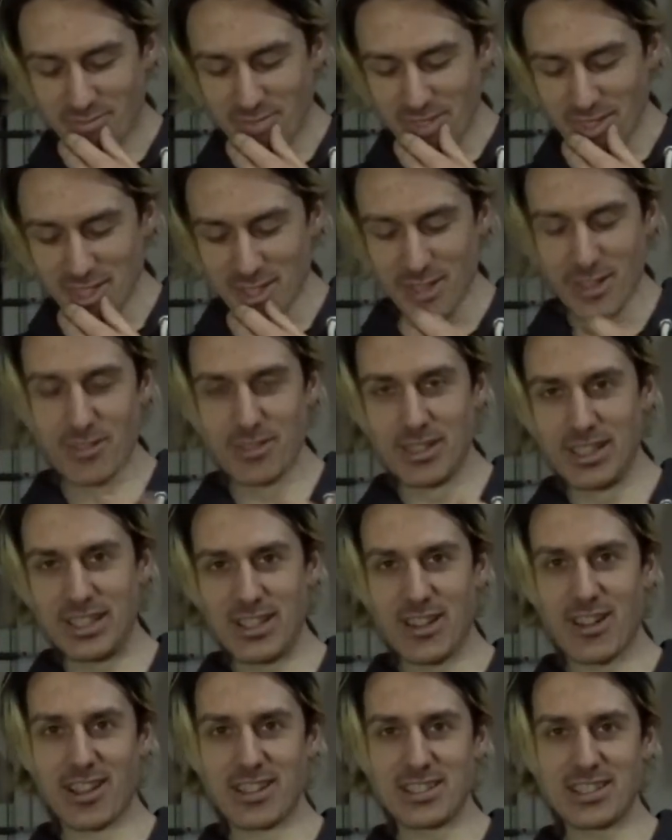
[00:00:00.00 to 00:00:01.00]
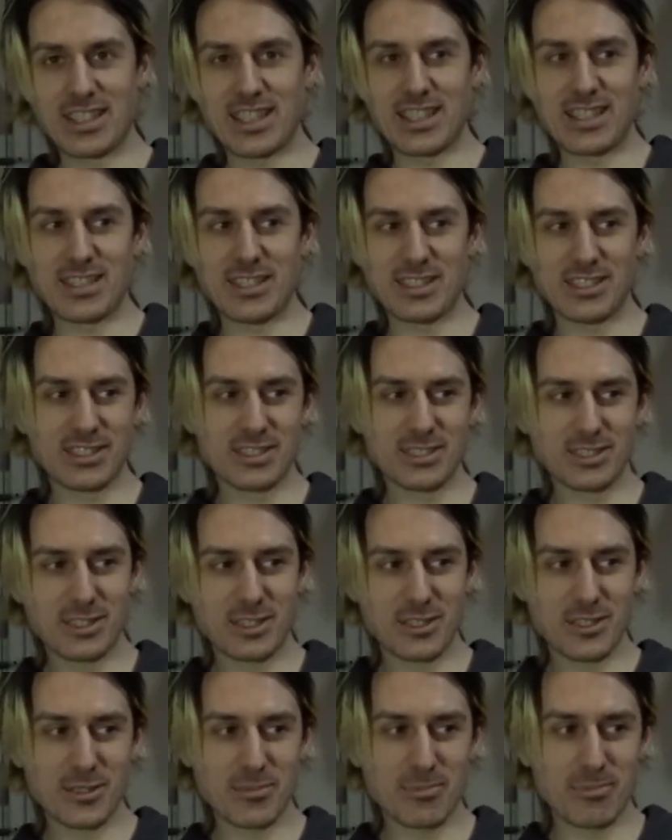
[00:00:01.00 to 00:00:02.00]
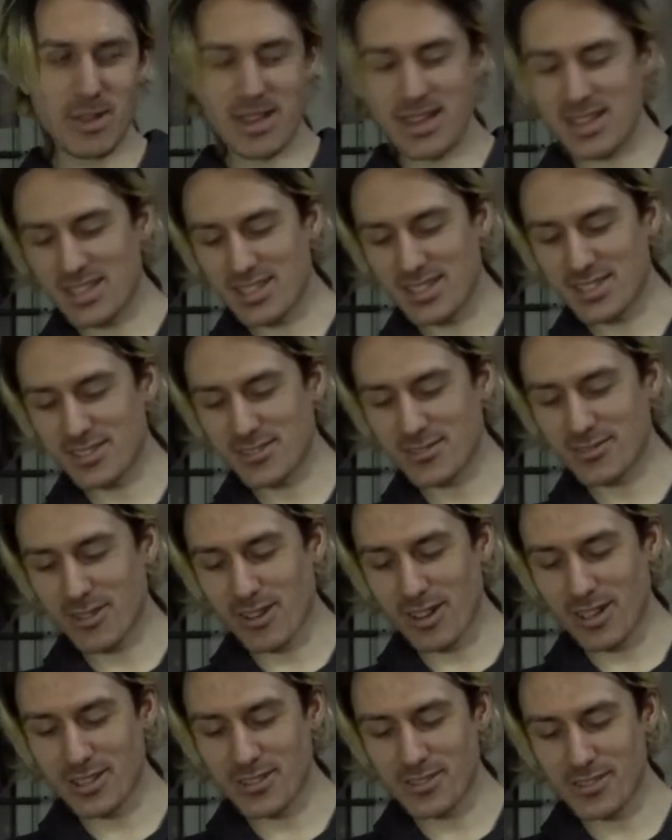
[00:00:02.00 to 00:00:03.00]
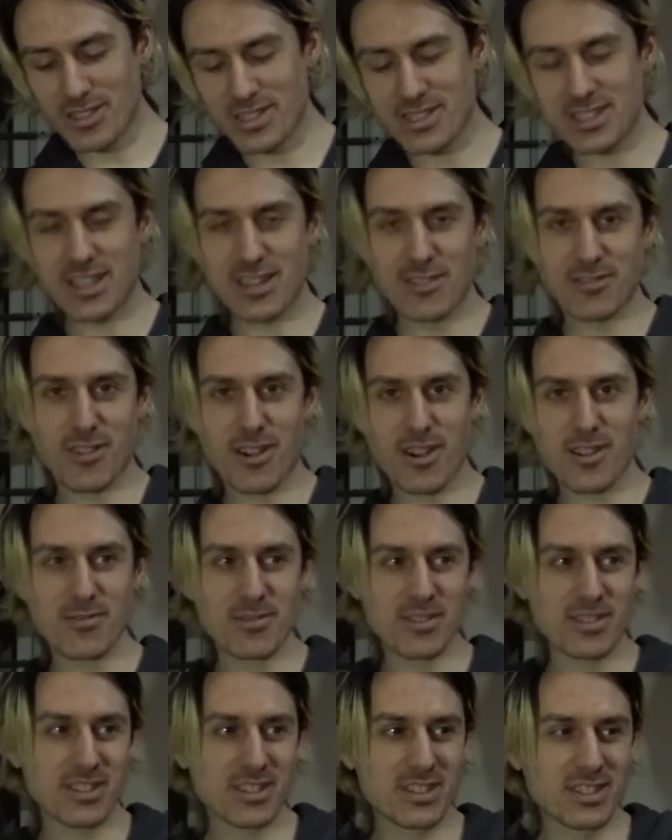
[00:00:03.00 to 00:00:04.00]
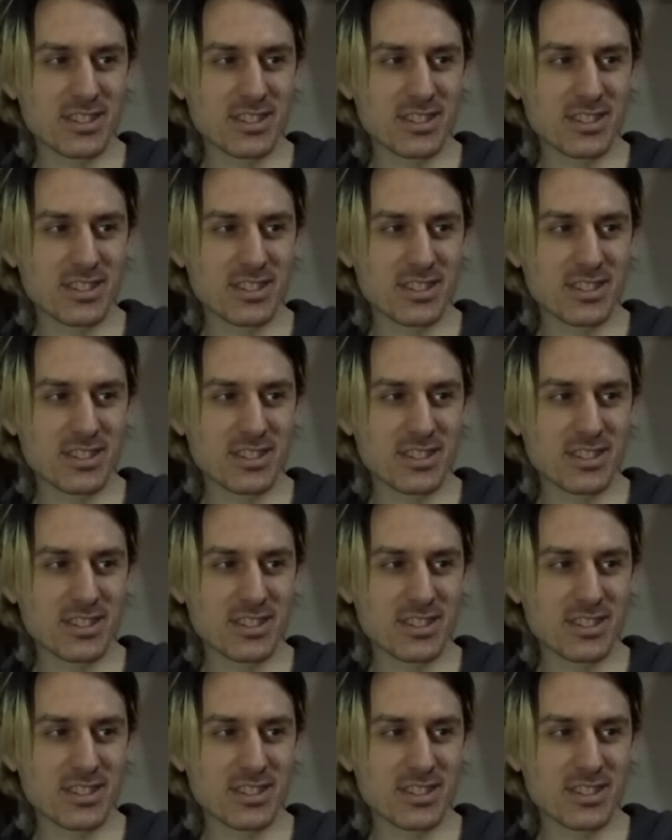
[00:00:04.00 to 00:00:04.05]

So I really can't say who the best rider is that I ride with.